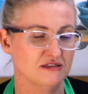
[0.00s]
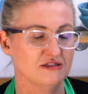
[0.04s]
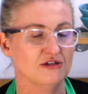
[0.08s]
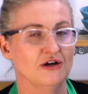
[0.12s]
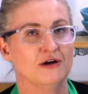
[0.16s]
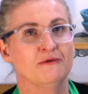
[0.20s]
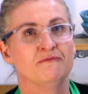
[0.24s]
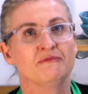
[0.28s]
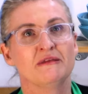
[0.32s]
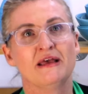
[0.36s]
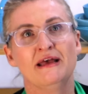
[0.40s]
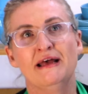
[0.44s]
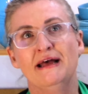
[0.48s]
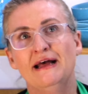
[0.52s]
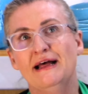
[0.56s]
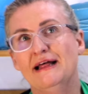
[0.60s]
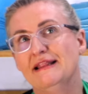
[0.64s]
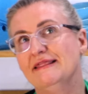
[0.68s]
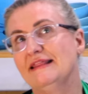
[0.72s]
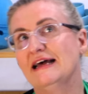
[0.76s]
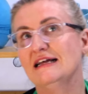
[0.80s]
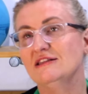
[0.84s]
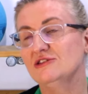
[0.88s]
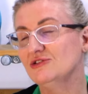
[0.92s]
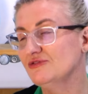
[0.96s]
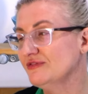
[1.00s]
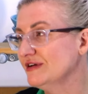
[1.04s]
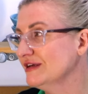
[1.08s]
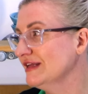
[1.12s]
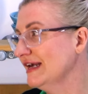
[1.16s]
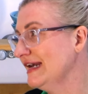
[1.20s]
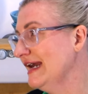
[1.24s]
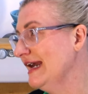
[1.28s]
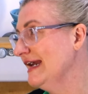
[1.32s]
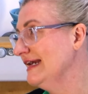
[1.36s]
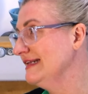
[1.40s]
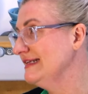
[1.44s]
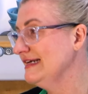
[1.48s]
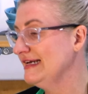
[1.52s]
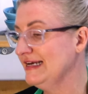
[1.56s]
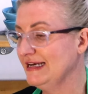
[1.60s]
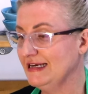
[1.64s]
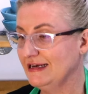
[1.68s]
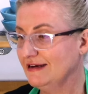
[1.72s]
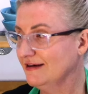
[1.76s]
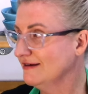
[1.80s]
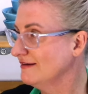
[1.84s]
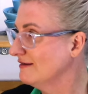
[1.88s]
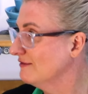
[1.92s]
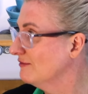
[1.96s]
So that's a real
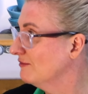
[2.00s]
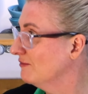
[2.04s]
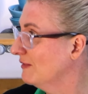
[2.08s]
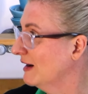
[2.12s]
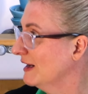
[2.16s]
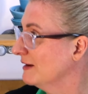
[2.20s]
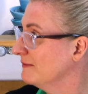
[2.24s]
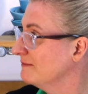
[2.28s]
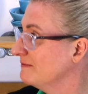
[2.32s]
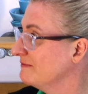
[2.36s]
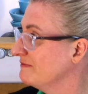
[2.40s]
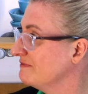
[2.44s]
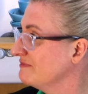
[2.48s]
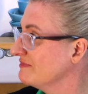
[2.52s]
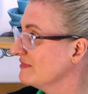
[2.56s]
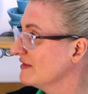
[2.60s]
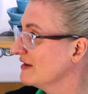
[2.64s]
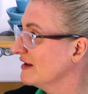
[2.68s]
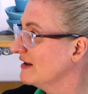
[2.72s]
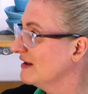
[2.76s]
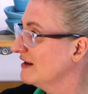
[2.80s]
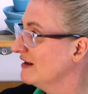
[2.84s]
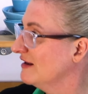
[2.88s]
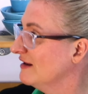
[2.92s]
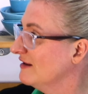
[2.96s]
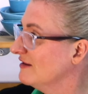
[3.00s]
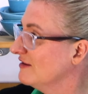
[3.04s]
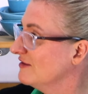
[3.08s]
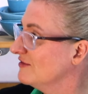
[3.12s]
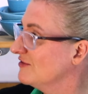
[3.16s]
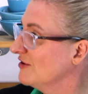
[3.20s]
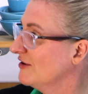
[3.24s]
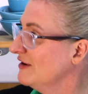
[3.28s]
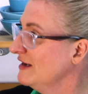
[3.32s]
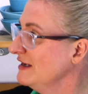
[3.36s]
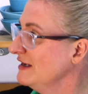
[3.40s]
handy one. Sorry?